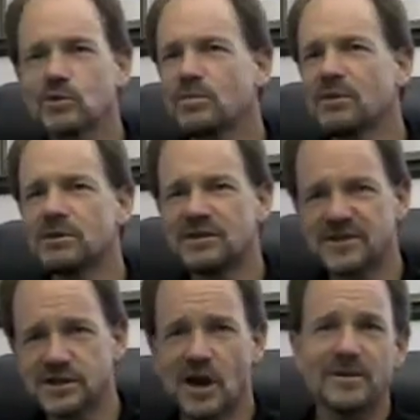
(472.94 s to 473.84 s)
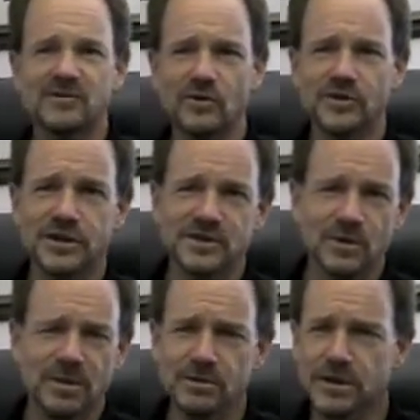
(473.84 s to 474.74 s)
a Republican. If they say, "I'm going to vote for you because you're
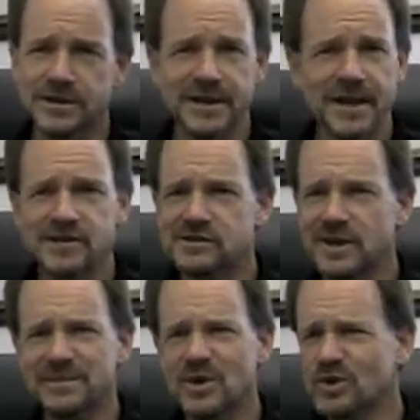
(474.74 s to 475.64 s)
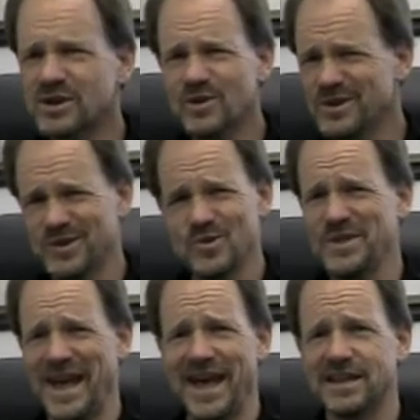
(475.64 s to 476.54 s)
a Republican," I just look at them and go, "Don't do
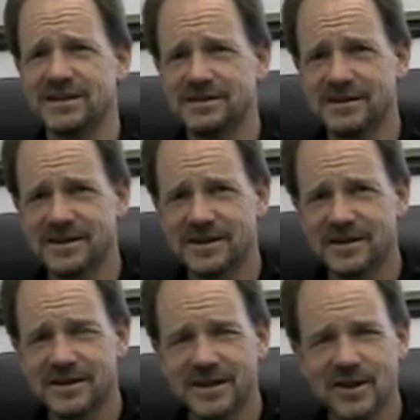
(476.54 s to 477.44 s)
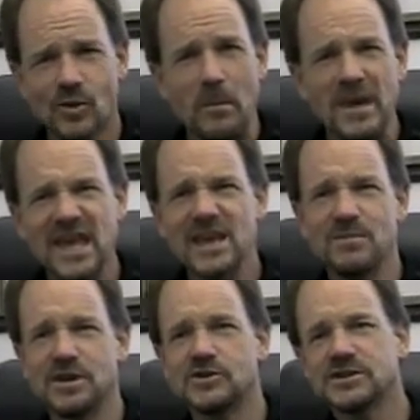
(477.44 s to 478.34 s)
that."
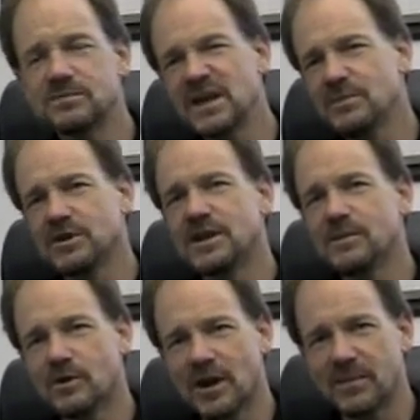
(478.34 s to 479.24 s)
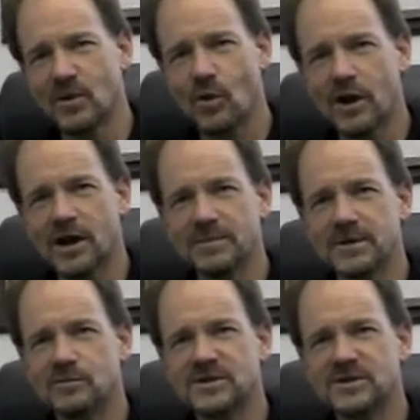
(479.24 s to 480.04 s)
Maybe, just maybe, a Democrat might walk up that